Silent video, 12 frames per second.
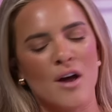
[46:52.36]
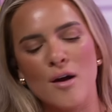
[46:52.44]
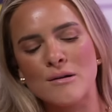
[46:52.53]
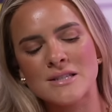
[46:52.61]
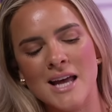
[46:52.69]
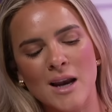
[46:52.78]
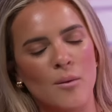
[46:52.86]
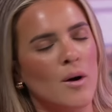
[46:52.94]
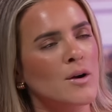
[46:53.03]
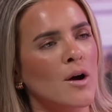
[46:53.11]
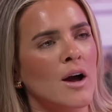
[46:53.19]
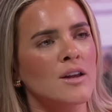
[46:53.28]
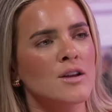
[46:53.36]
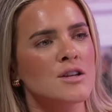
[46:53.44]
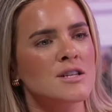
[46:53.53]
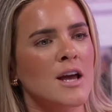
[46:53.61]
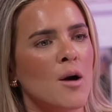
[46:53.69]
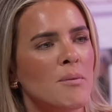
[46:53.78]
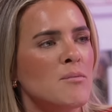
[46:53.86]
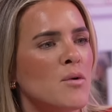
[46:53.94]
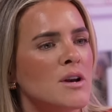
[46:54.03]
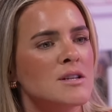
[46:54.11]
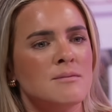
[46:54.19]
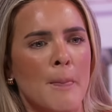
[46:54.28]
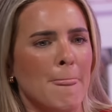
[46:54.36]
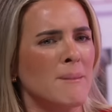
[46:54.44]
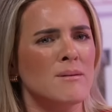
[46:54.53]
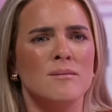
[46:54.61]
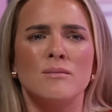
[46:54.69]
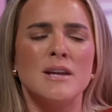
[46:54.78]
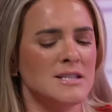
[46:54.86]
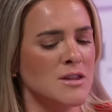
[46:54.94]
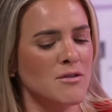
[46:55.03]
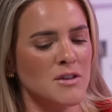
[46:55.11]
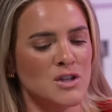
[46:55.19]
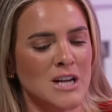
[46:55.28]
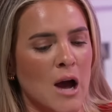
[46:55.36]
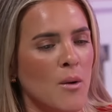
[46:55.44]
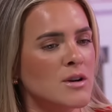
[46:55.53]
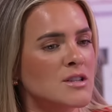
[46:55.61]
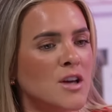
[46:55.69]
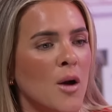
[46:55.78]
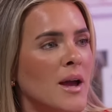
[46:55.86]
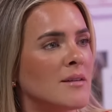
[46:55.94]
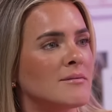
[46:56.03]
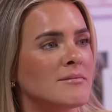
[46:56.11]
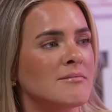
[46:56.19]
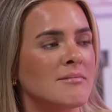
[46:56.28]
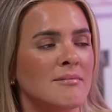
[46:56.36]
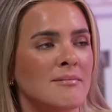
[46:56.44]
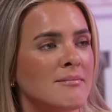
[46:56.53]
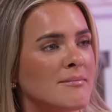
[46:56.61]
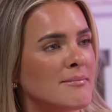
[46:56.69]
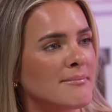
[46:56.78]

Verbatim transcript: in a hotel or whatnot and you just get up in the morning. listen, they're in the shower, just go in. You're getting a